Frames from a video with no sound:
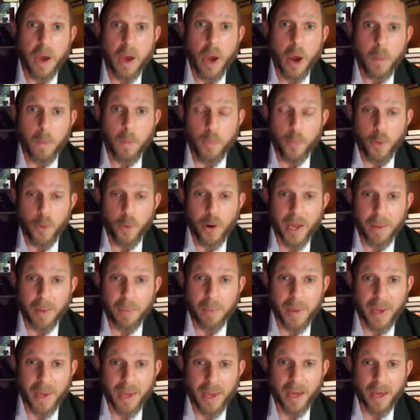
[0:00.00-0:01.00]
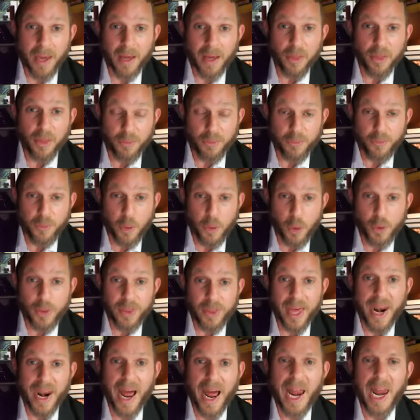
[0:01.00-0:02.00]
bring me the food
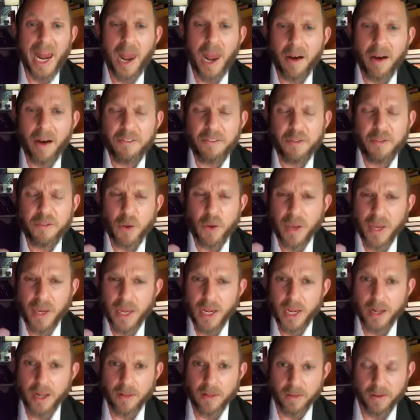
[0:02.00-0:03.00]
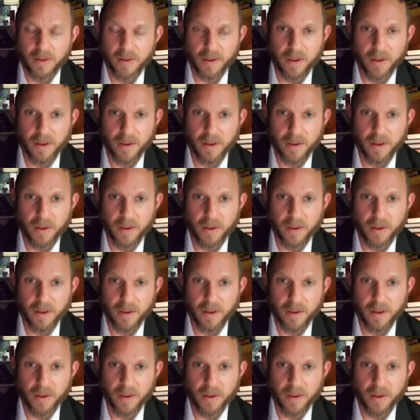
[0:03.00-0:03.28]
that I love to eat.